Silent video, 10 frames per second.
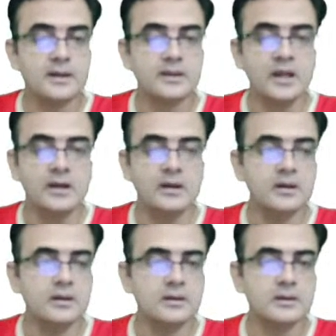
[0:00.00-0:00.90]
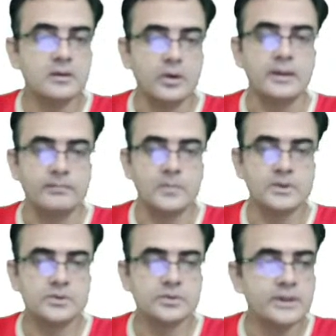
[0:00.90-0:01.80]
Then okay,
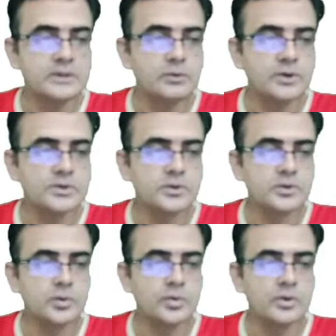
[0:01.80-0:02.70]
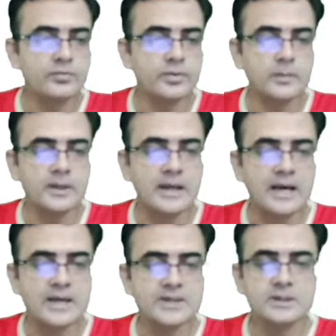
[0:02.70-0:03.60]
so it was cloned from a
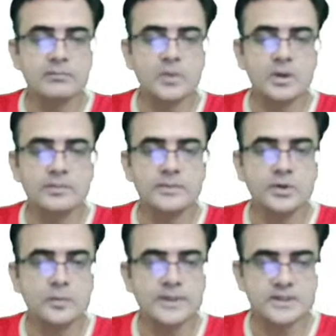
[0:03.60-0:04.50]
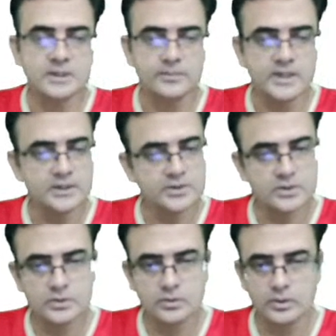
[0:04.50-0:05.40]
large number of the human
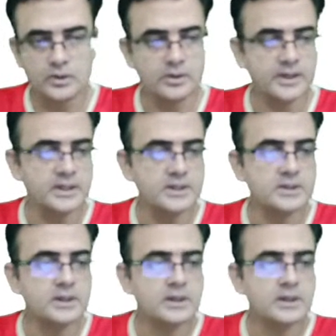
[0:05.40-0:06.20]
subjects, okay, alright.